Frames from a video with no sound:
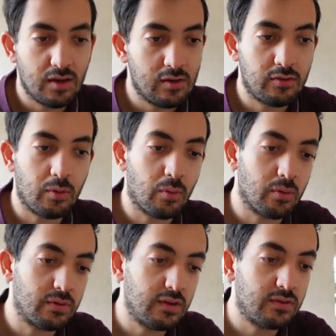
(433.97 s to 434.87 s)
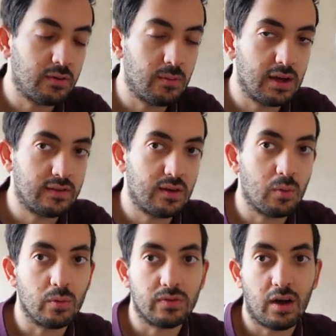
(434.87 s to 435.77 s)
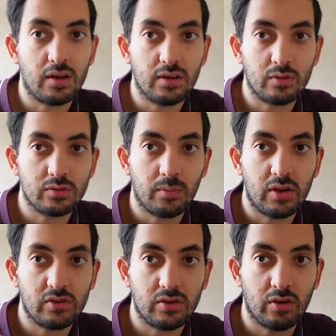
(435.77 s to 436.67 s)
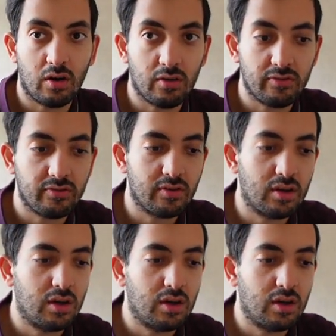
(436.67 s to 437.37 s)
So what this do is it will turn the automation off